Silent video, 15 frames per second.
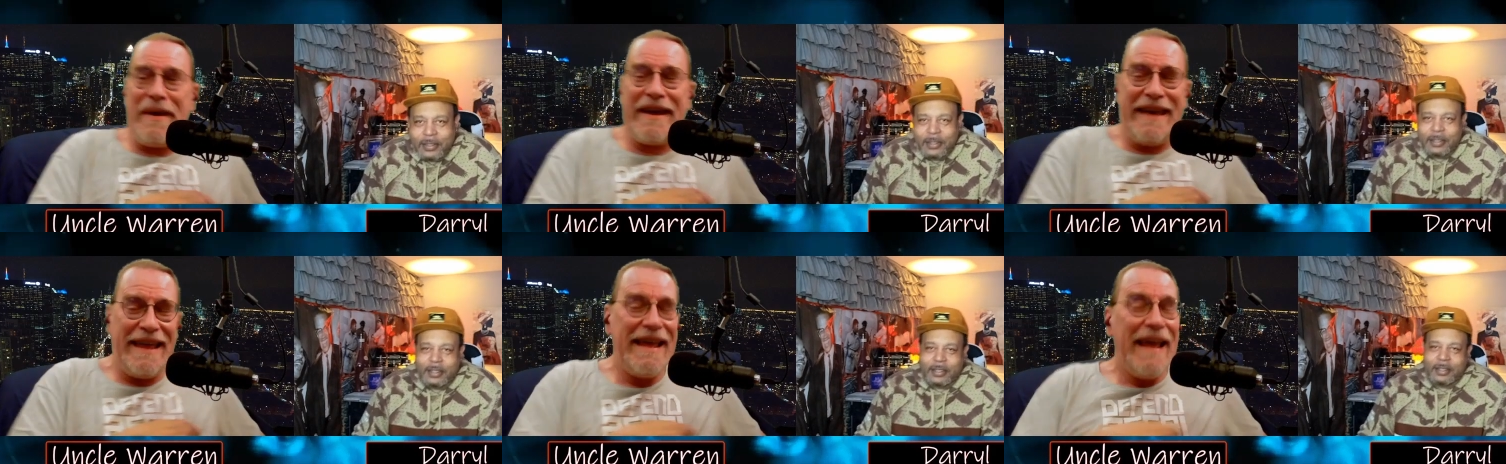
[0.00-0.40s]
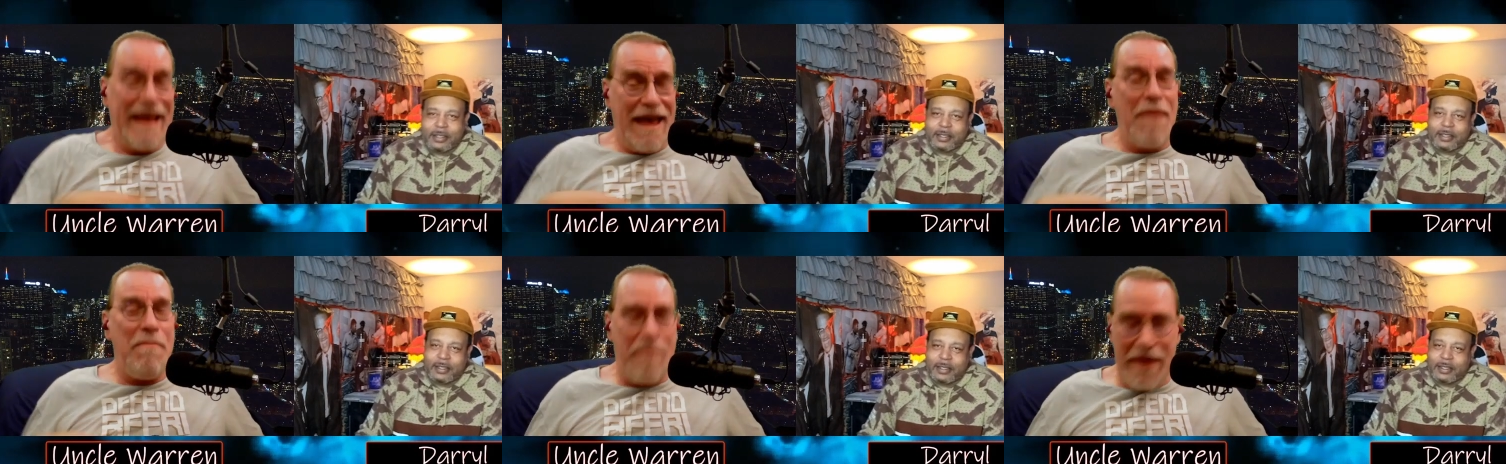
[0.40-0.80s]
Speaker 1: big,
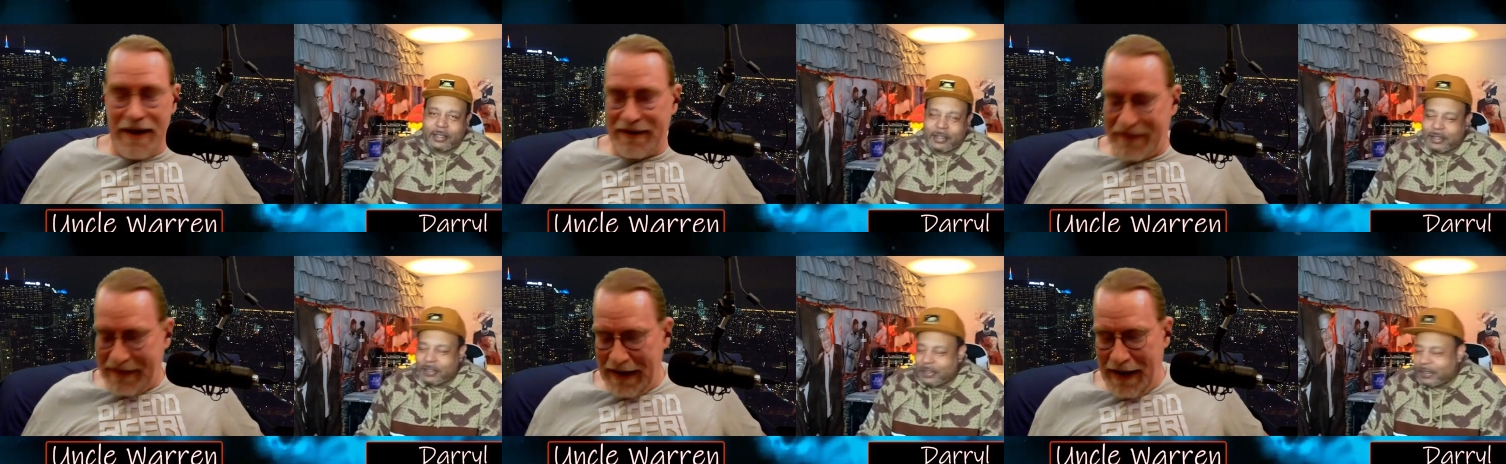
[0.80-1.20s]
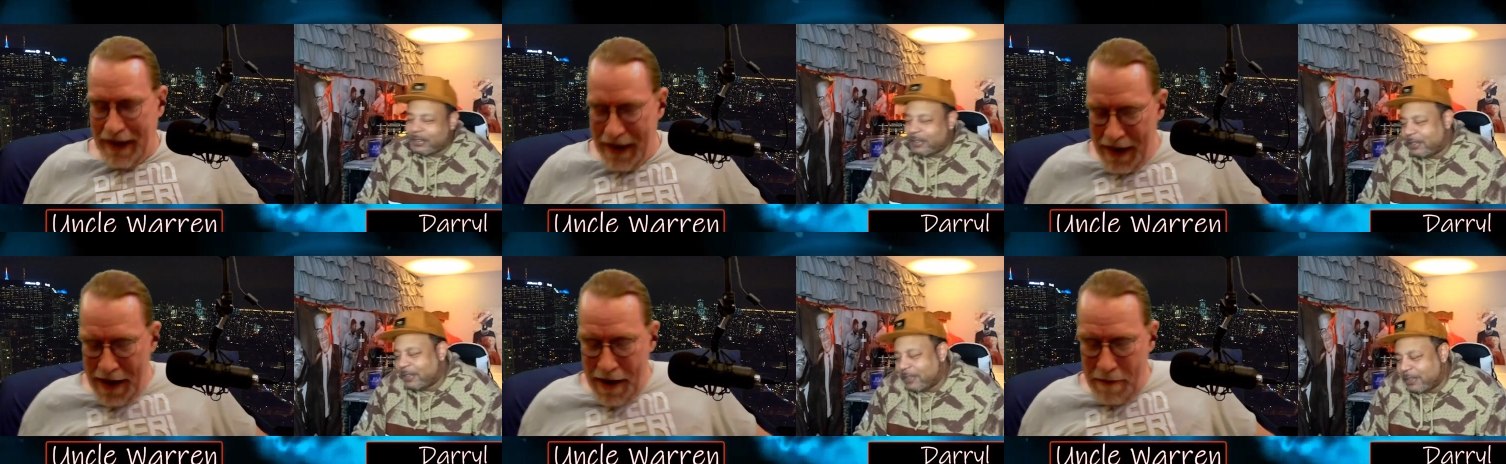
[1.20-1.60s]
big,
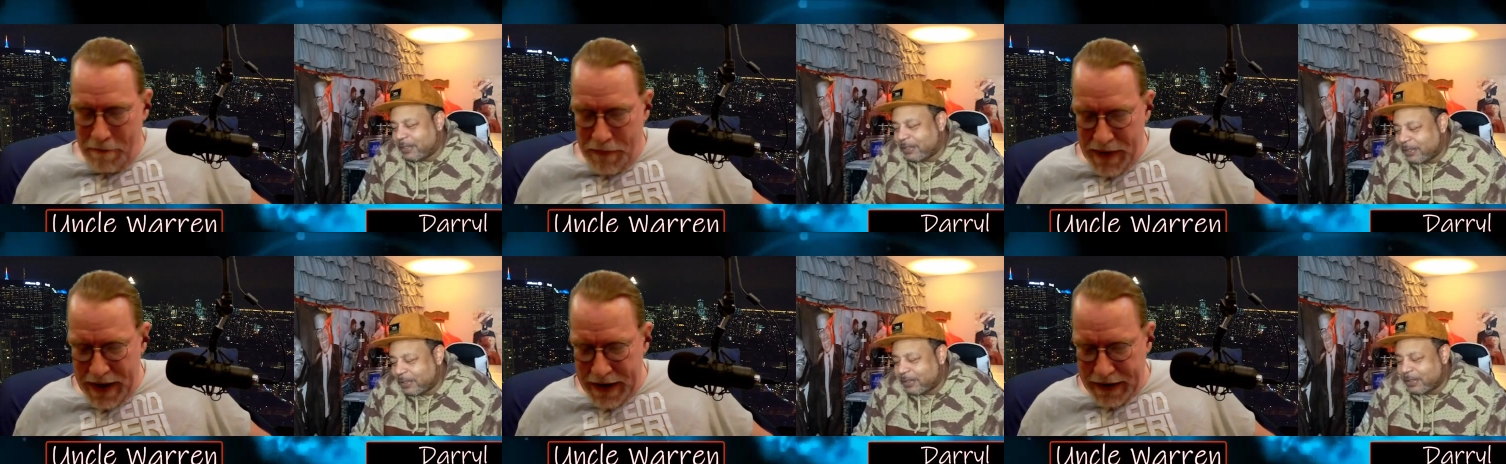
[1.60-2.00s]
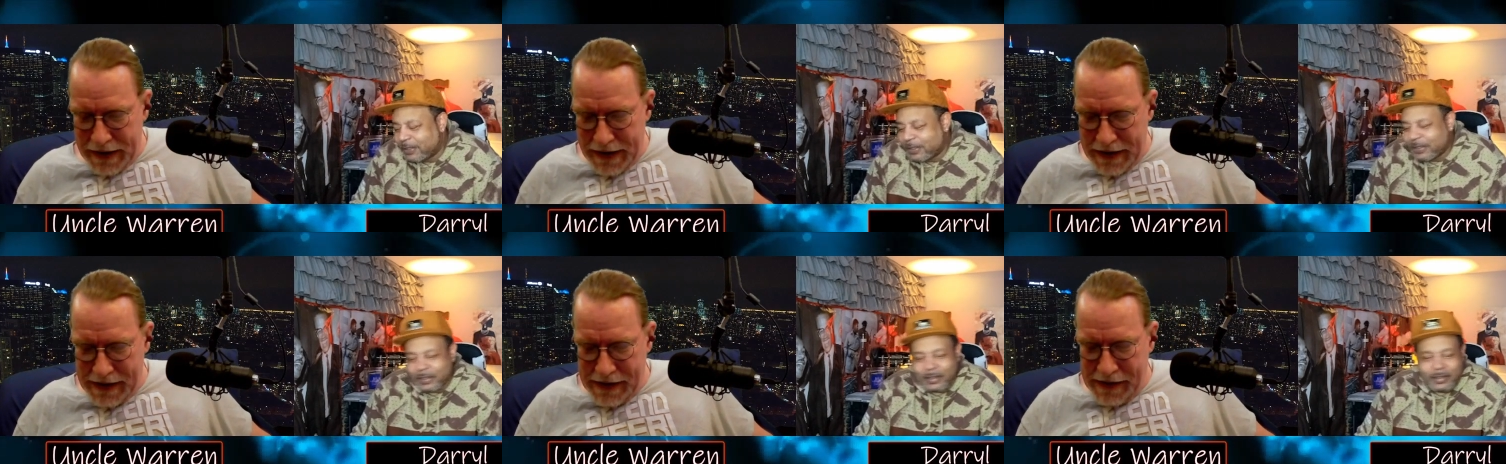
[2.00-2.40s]

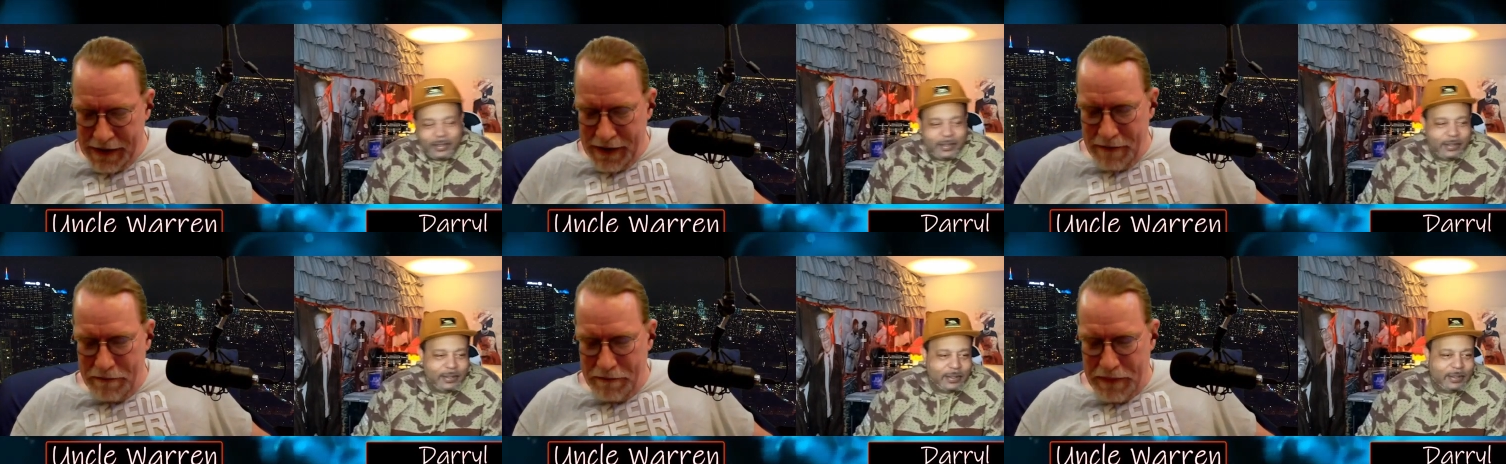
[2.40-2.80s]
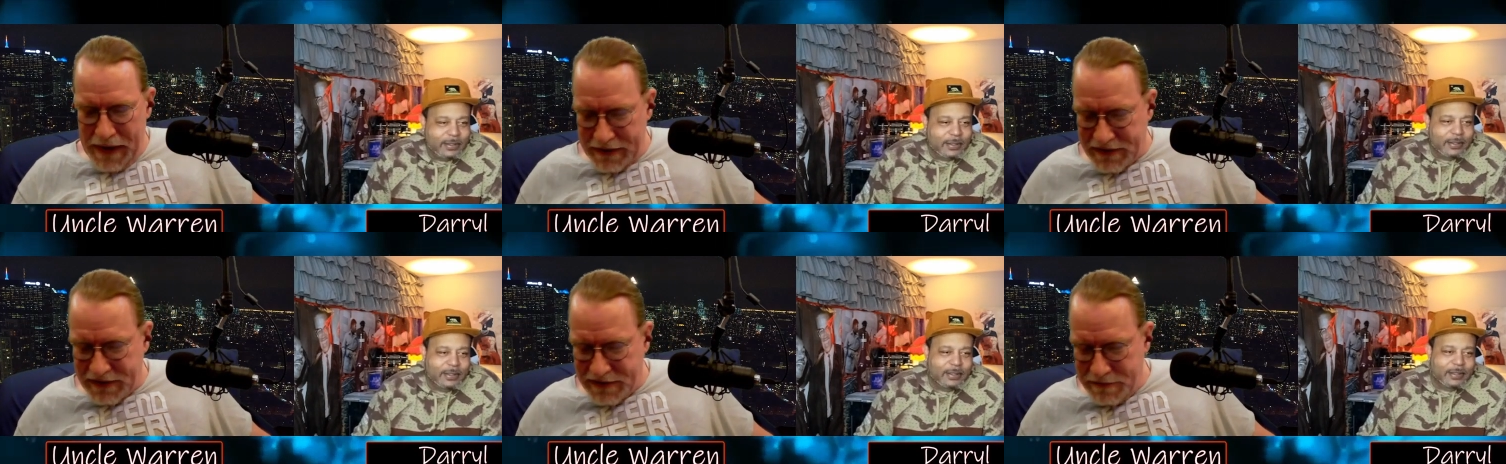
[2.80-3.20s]
big, uh,
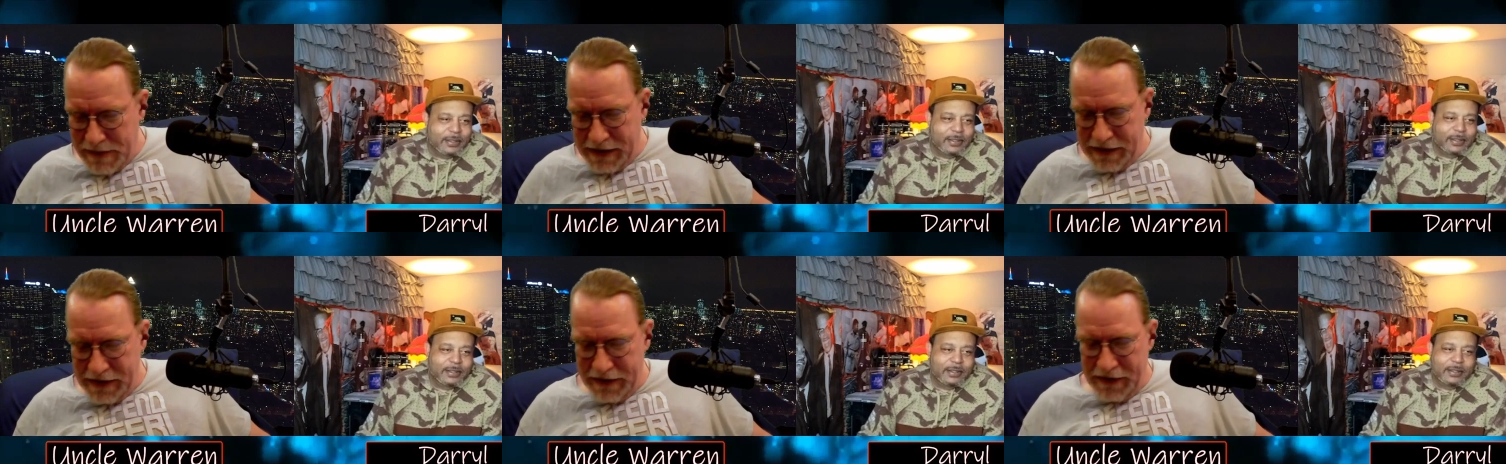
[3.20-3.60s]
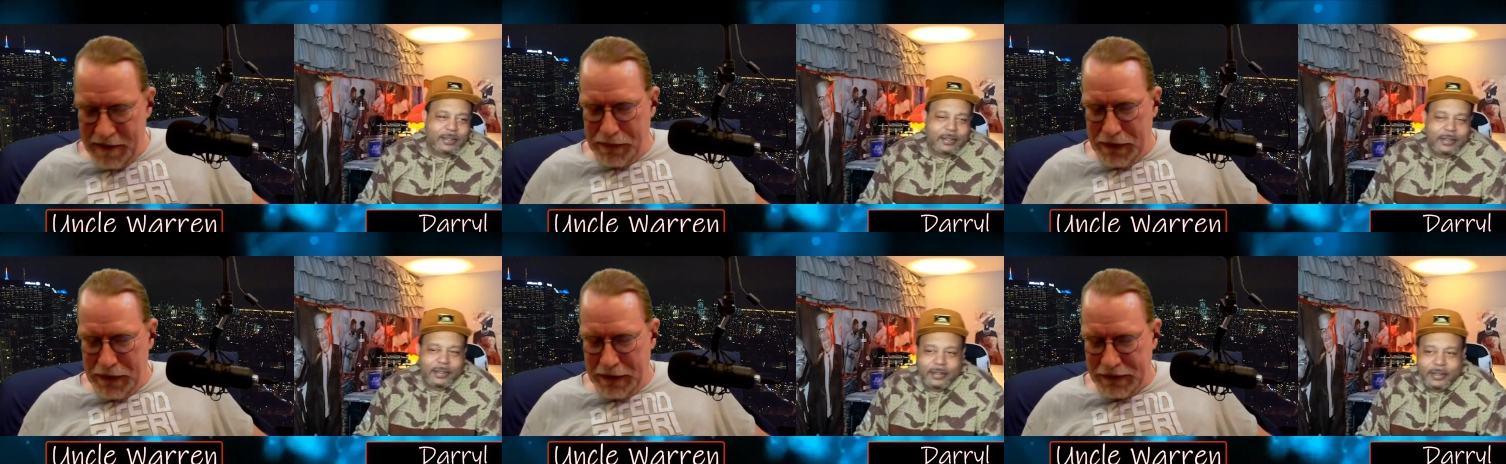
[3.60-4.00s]
big in
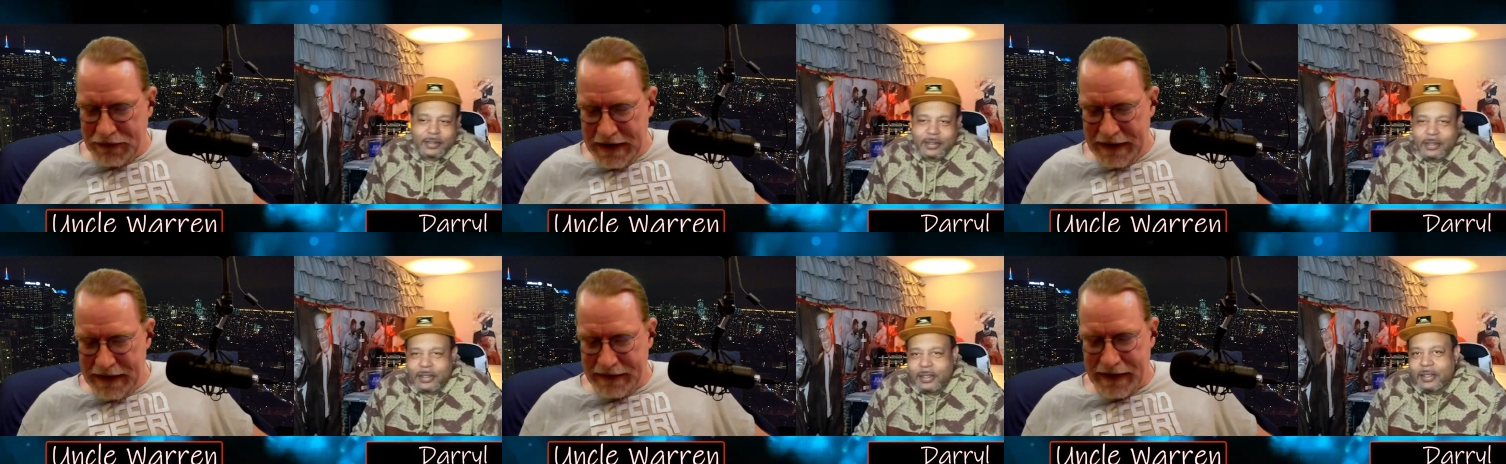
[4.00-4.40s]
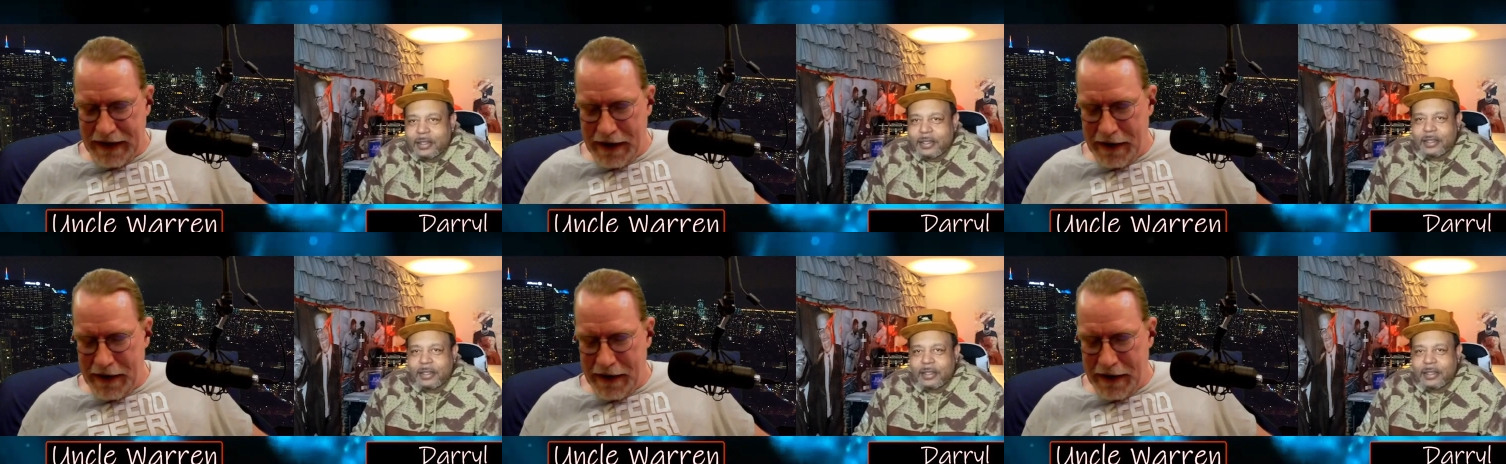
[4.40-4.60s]
the bullshit